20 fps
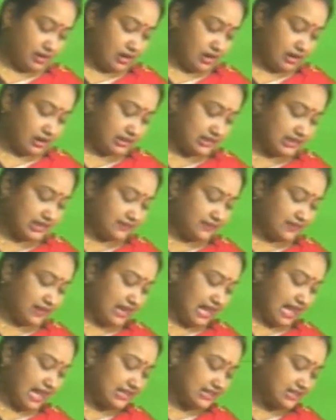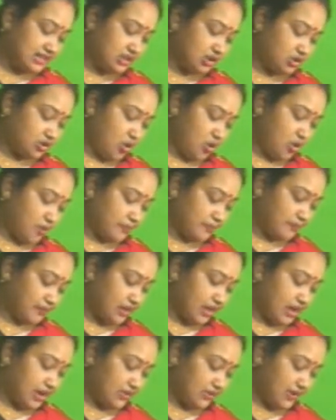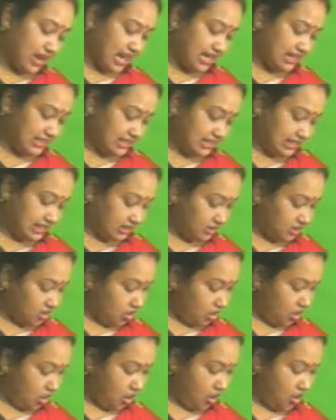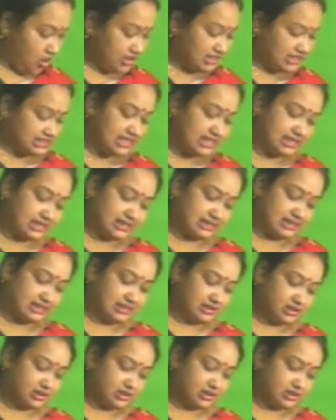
civilized dome, riding all cities.